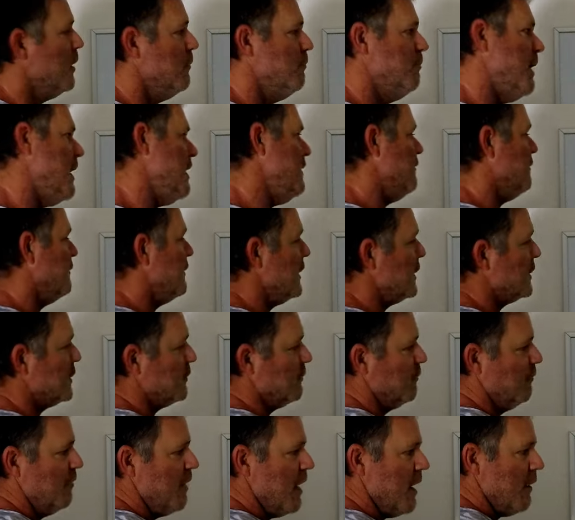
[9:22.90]
Bait fish
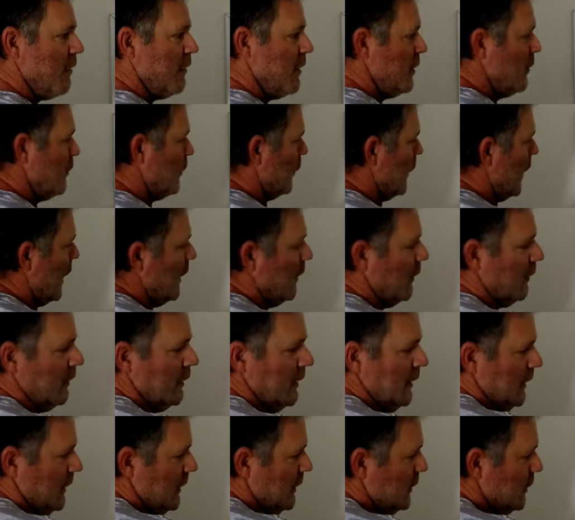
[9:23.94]
very
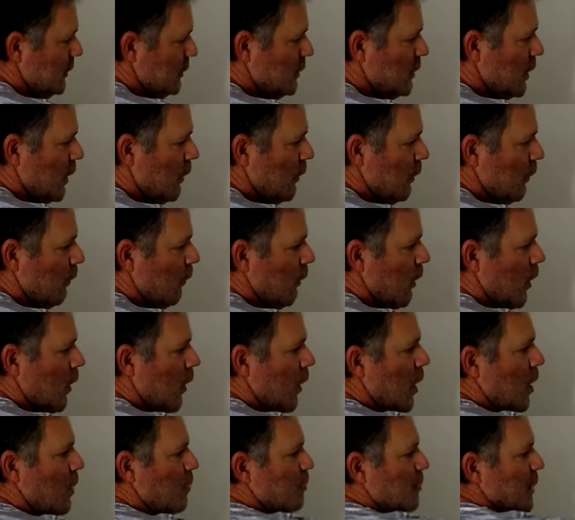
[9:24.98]
rarely go
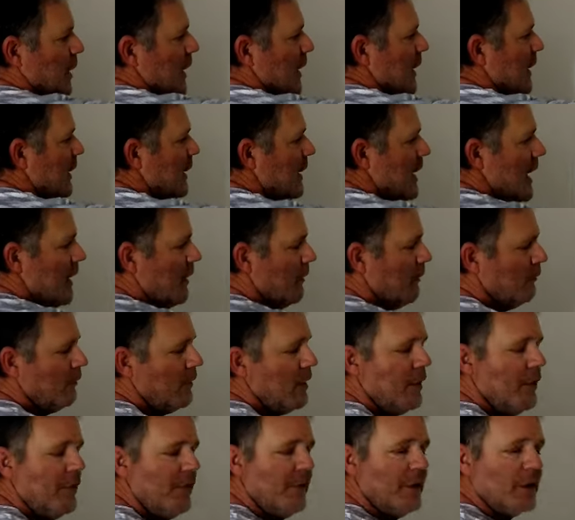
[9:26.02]
up and
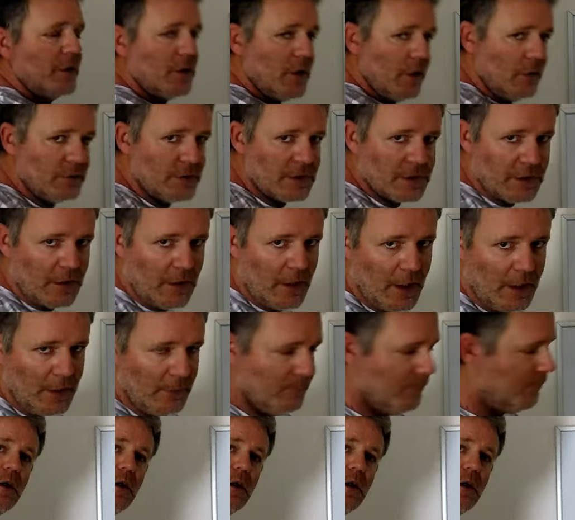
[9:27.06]
down the coastline.